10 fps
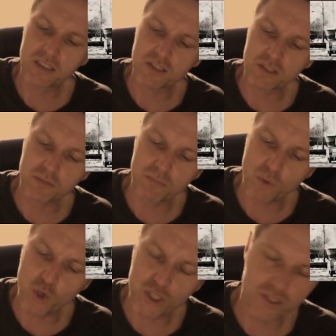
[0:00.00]

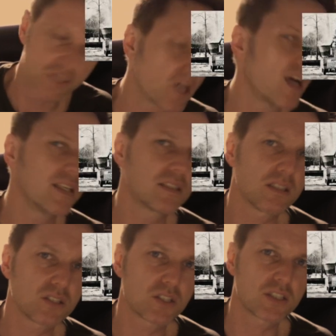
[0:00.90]
more concise
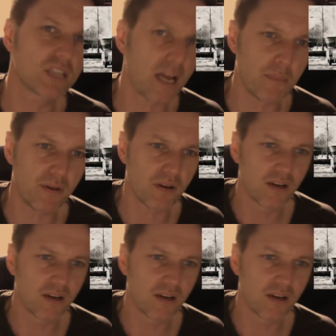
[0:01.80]
and snappier.